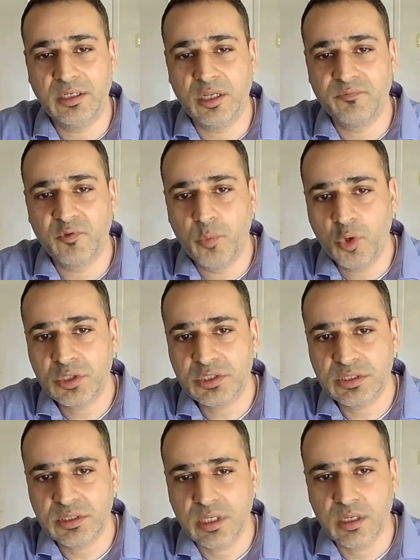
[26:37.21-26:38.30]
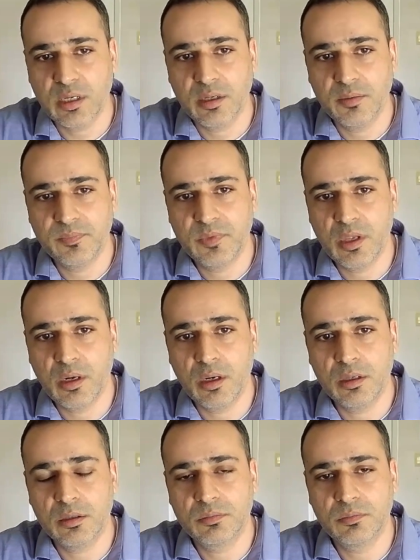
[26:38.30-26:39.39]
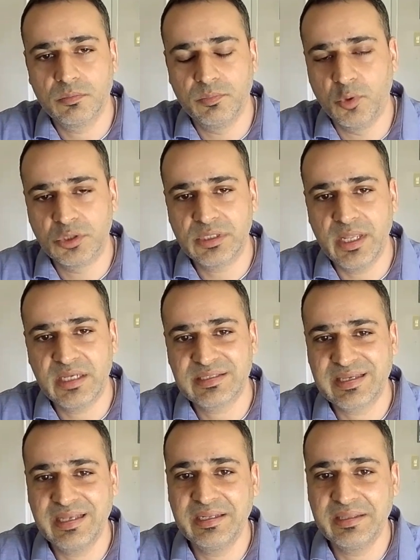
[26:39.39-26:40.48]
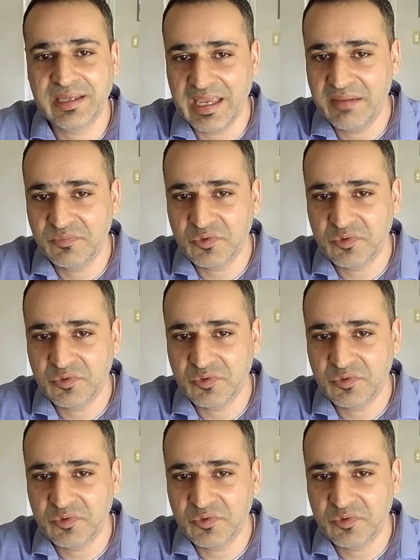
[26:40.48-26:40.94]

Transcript: terms of books, there are books like Skin in the Game.